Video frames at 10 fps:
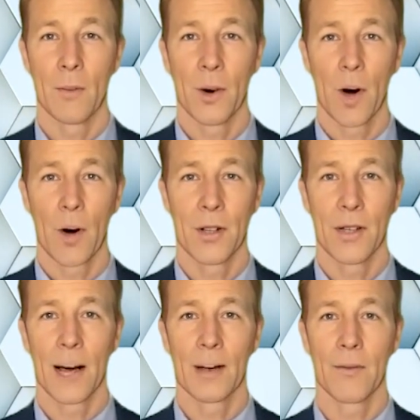Because at
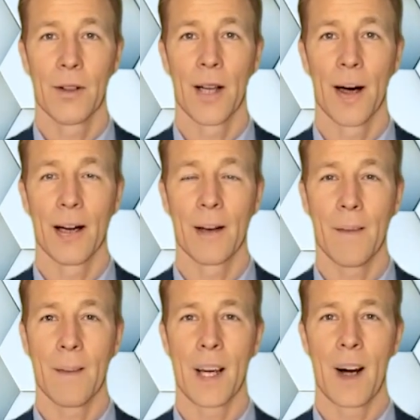the end of the day,
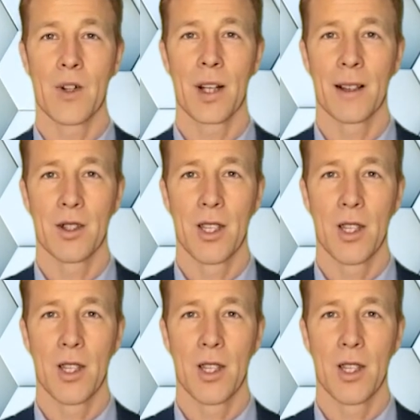negotiations